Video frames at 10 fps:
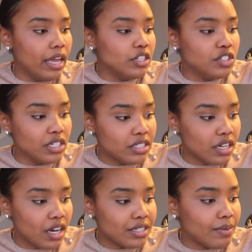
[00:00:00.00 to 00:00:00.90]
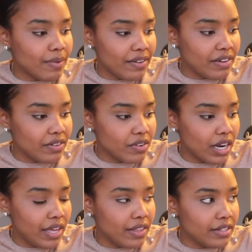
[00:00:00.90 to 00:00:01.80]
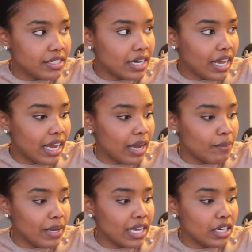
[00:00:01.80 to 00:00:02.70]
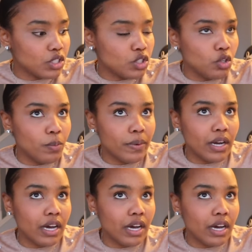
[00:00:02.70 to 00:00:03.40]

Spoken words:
and cheese sauce, my favorite. And then tonight I'm making a soup.